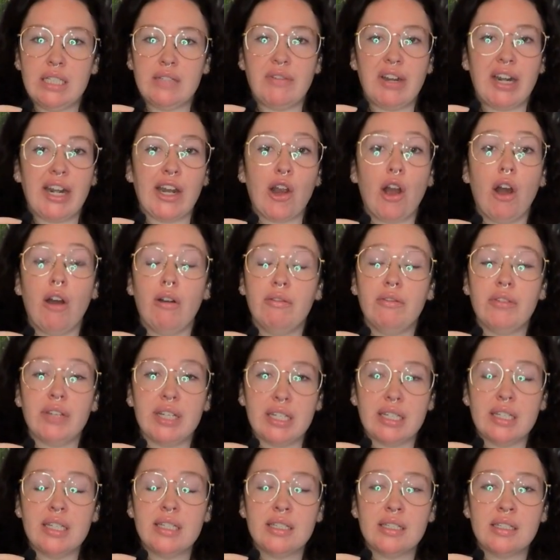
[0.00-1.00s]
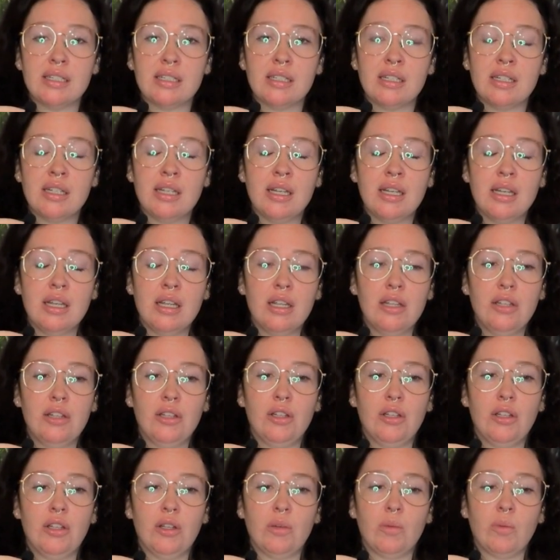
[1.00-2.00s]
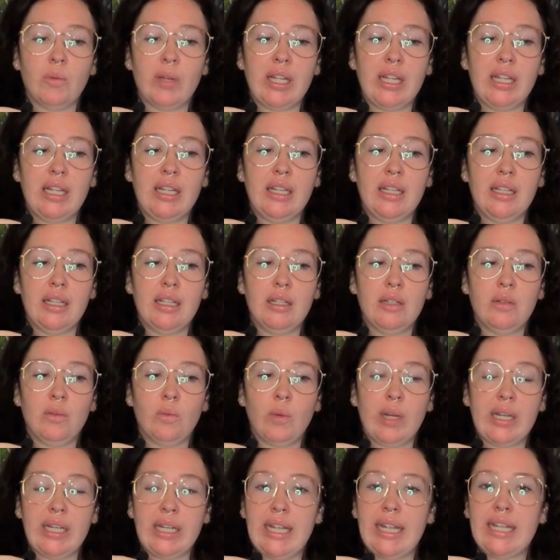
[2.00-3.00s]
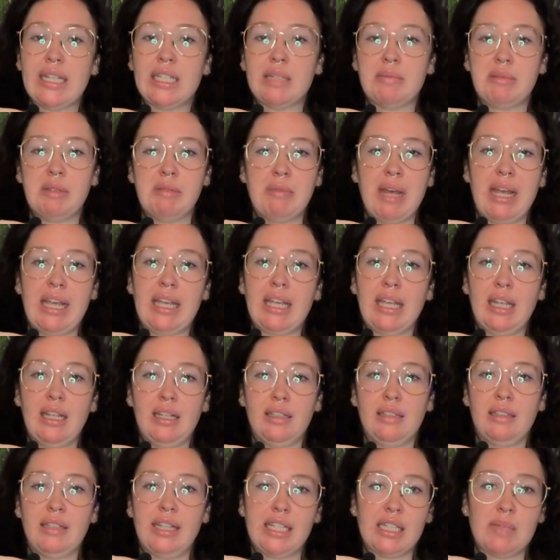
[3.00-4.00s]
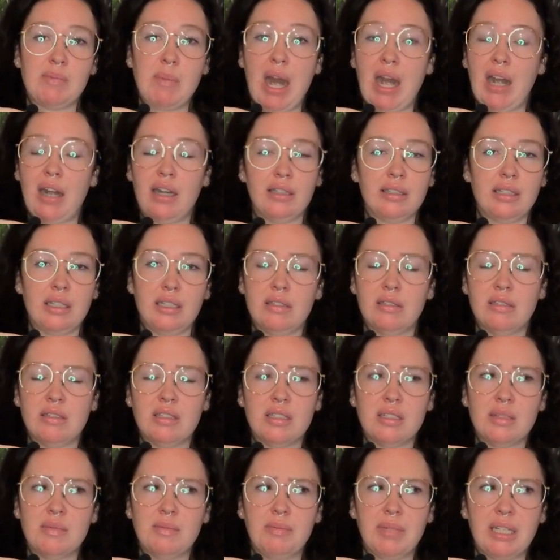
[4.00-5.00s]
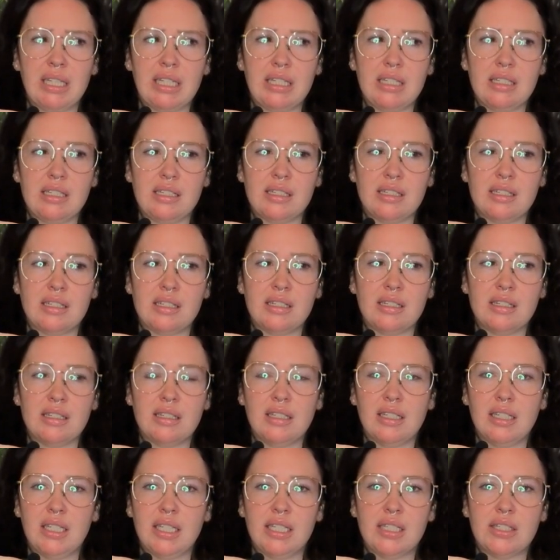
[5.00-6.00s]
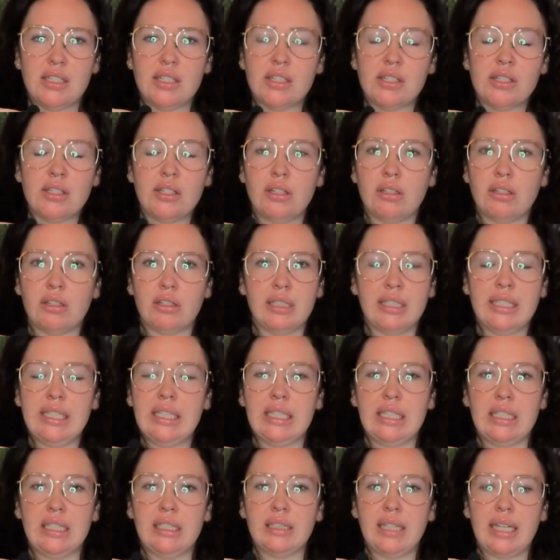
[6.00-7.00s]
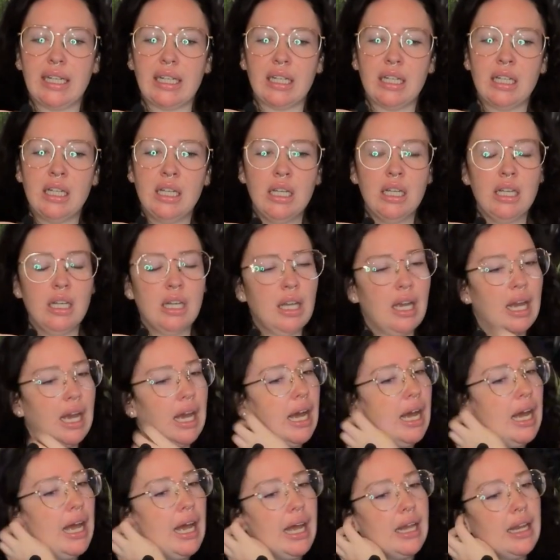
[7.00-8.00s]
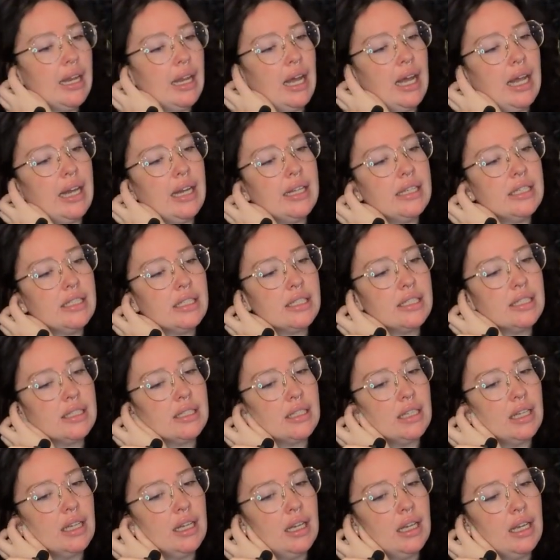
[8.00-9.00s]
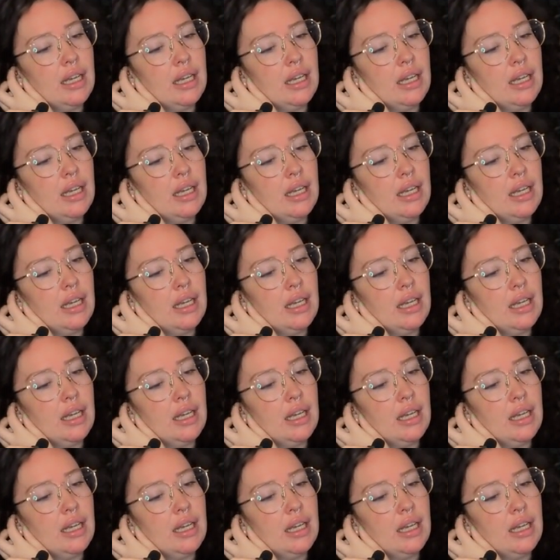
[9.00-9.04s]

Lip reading: very obvious that we need to be making these parallels because it's just so clear. Like, and I just